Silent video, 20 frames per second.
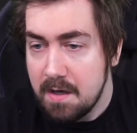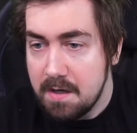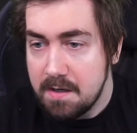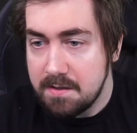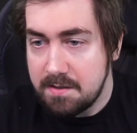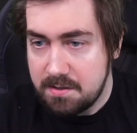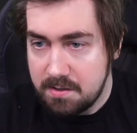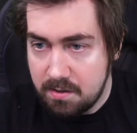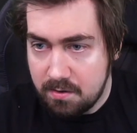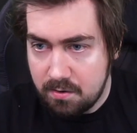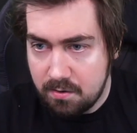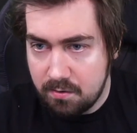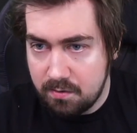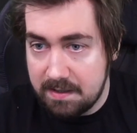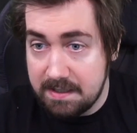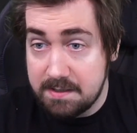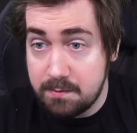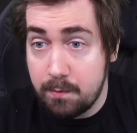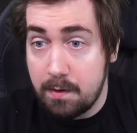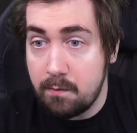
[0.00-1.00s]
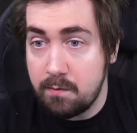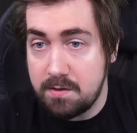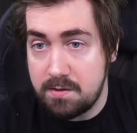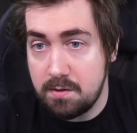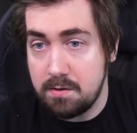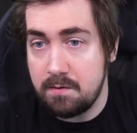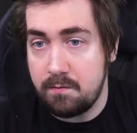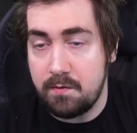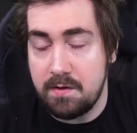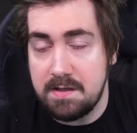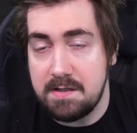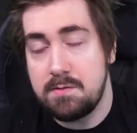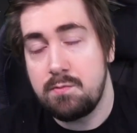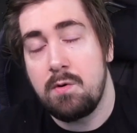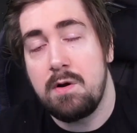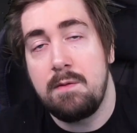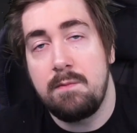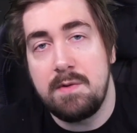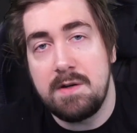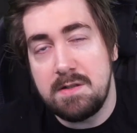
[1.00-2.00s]
So that's what we chose for this
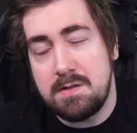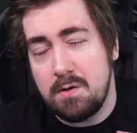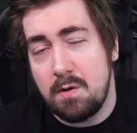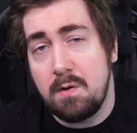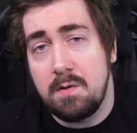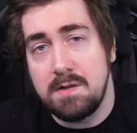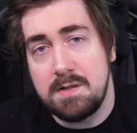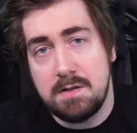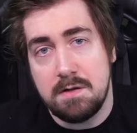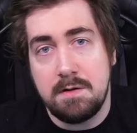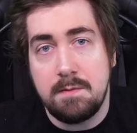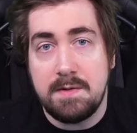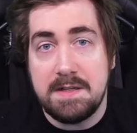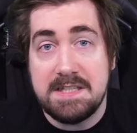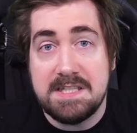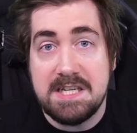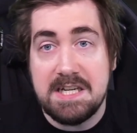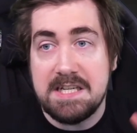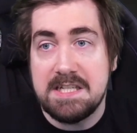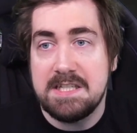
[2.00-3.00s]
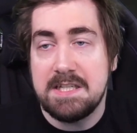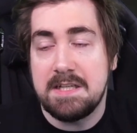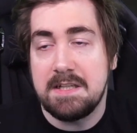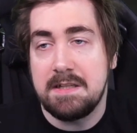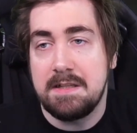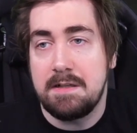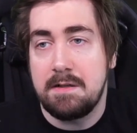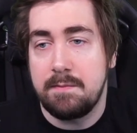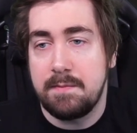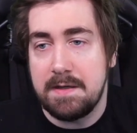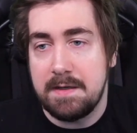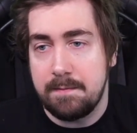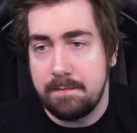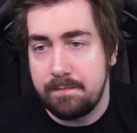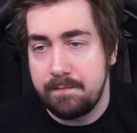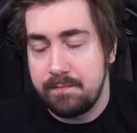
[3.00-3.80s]
one. But it's always going to be changing a little bit.